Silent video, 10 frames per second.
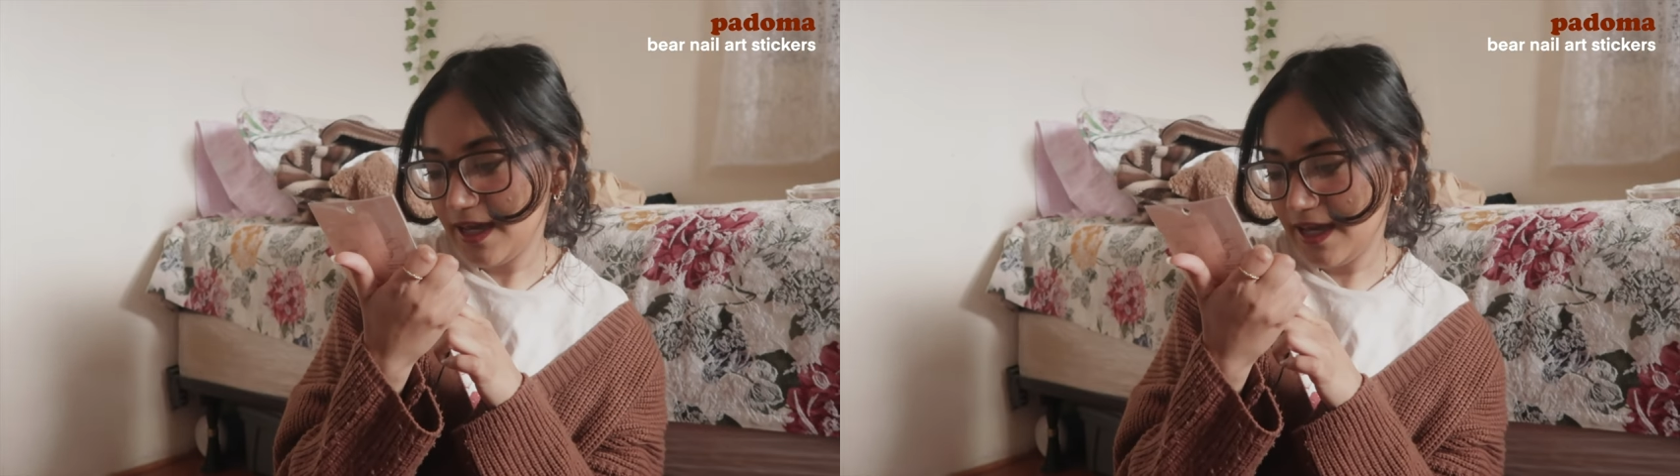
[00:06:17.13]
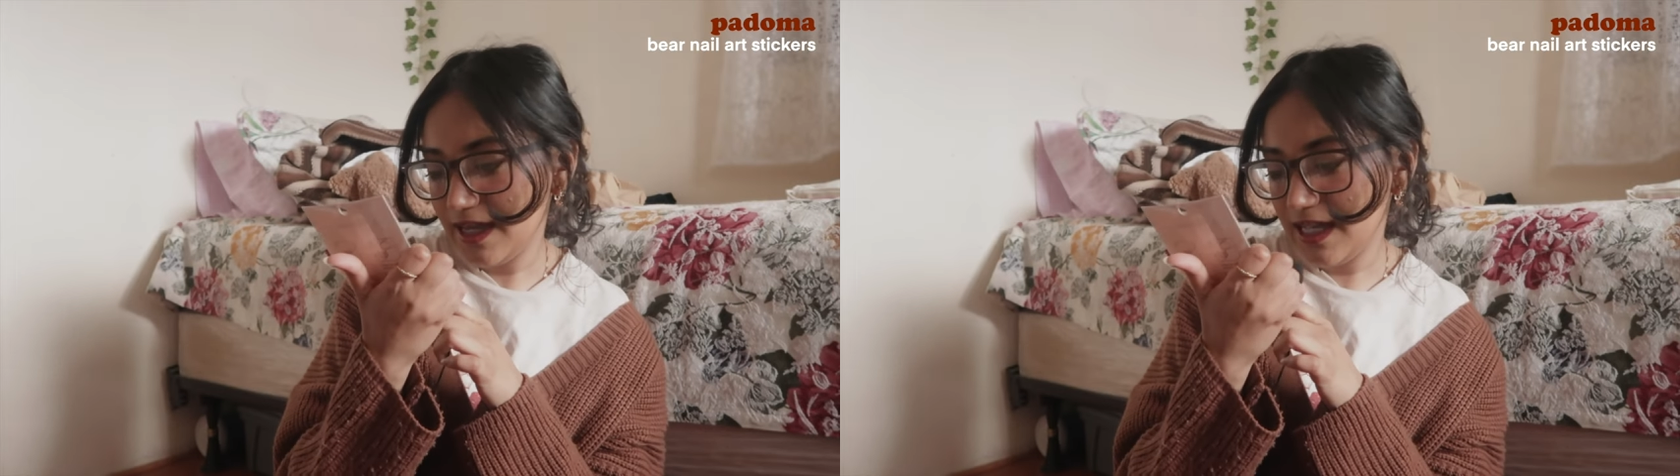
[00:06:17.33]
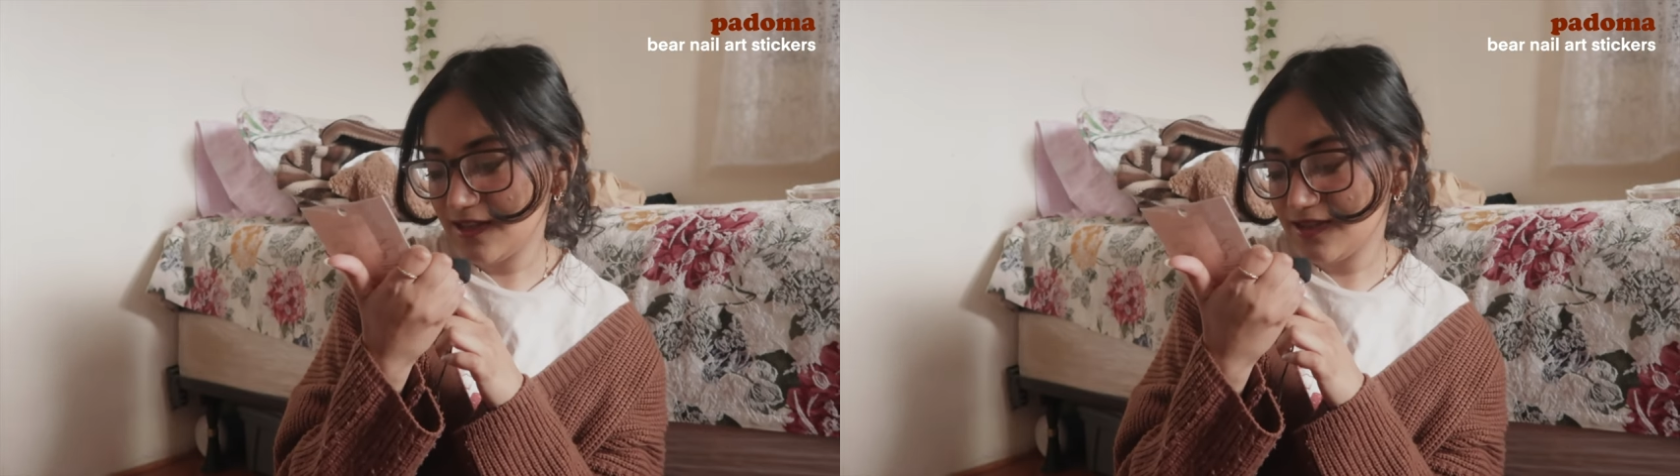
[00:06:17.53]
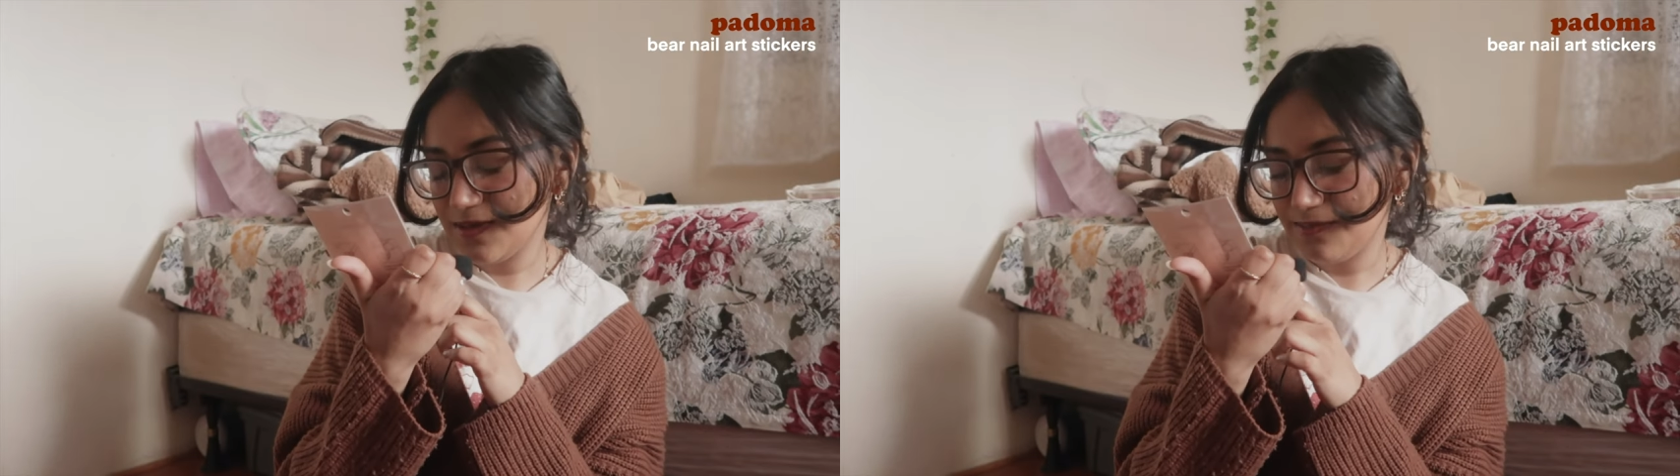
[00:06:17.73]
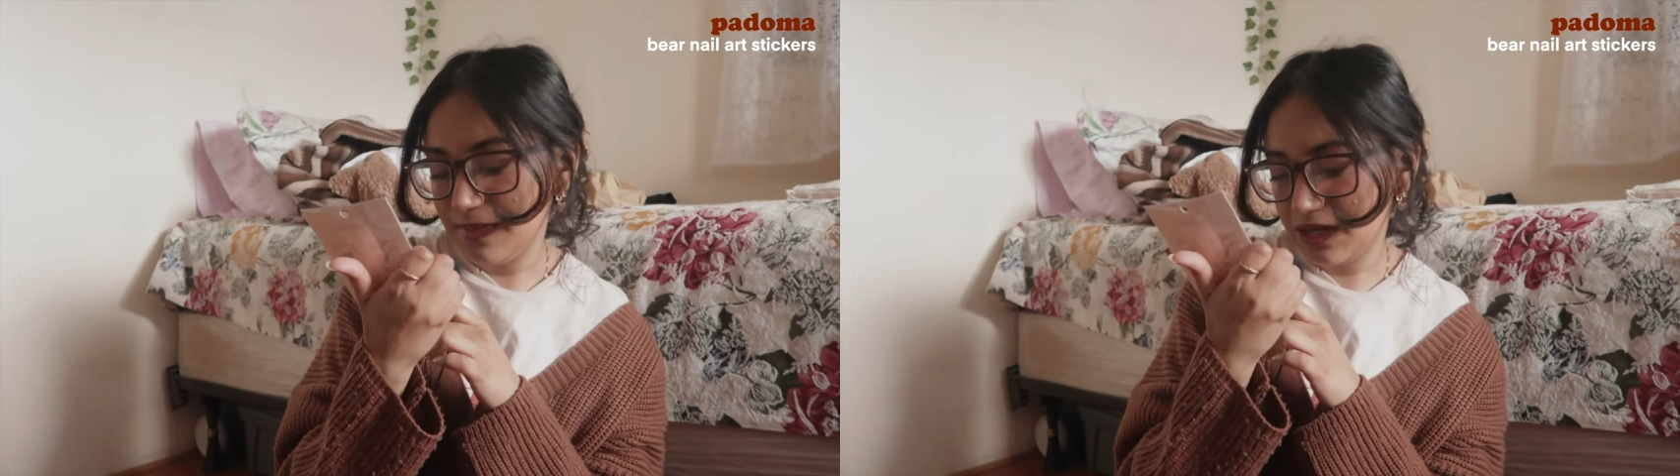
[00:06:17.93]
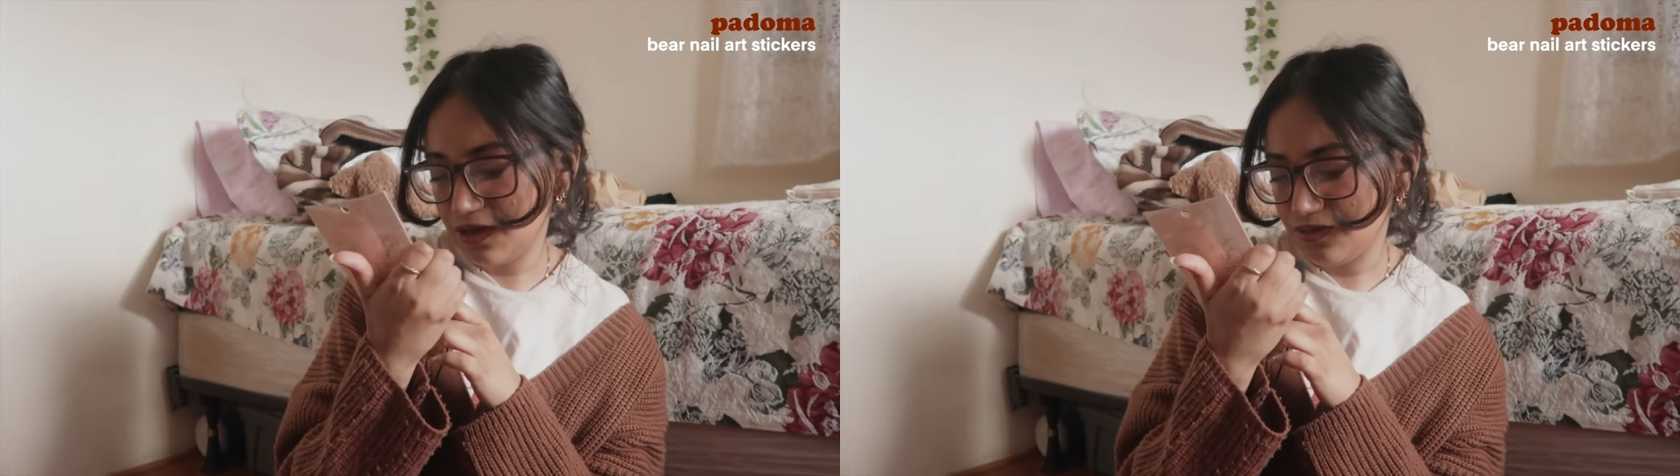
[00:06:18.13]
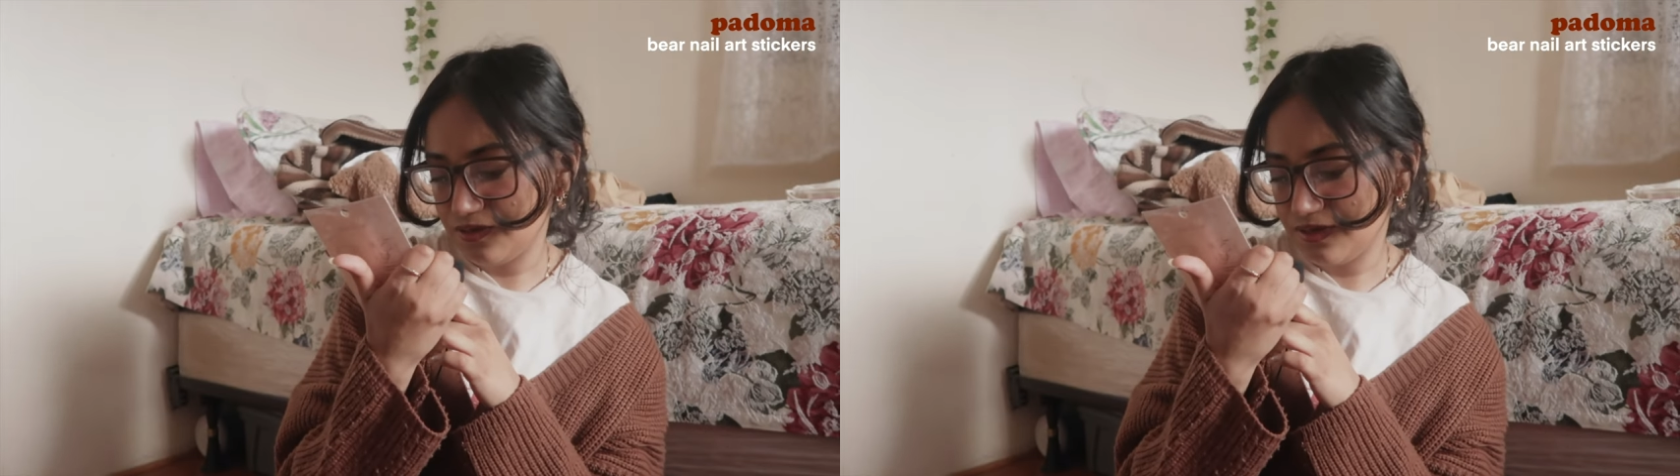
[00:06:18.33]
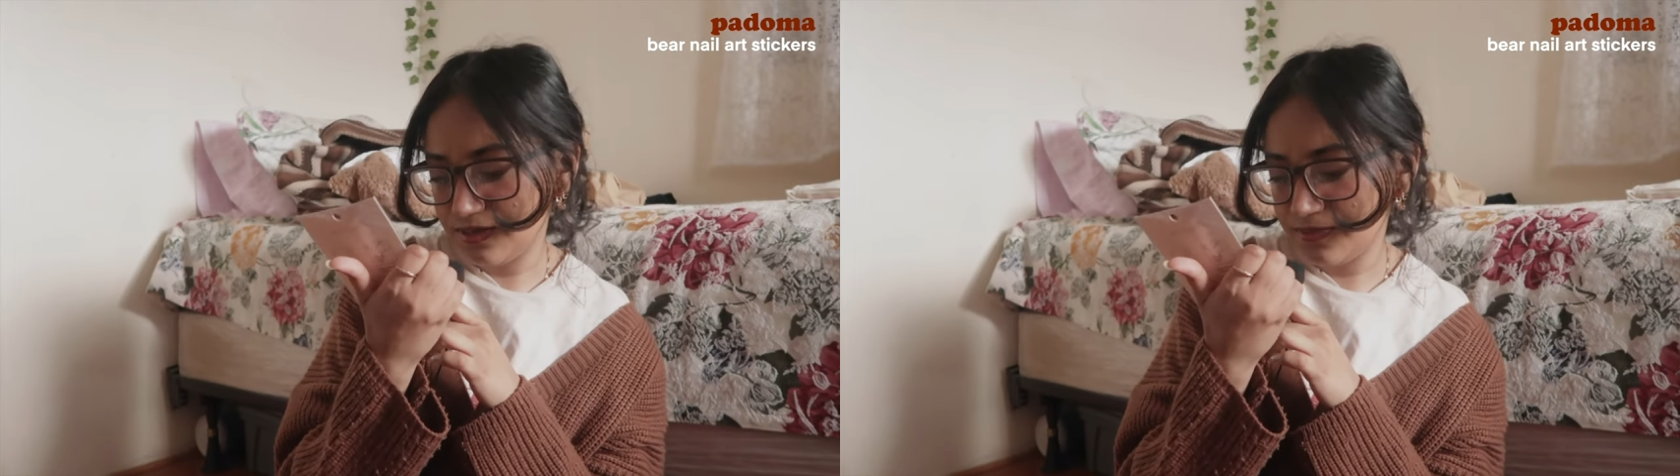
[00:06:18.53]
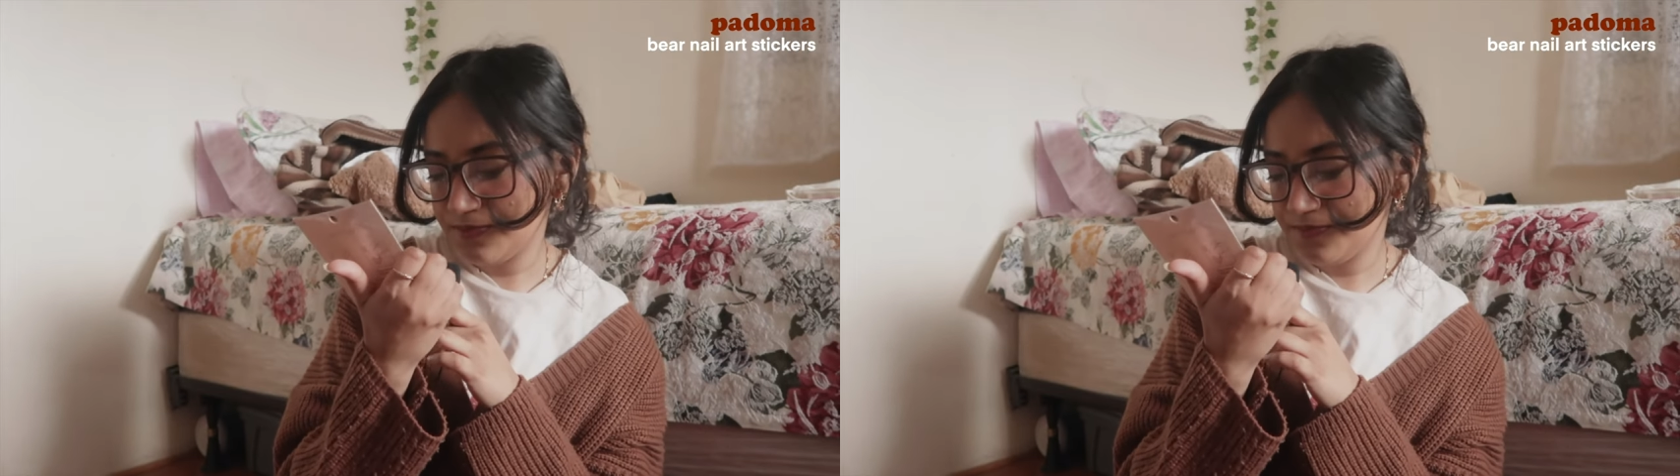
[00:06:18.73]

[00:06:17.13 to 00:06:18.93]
and tomatoes.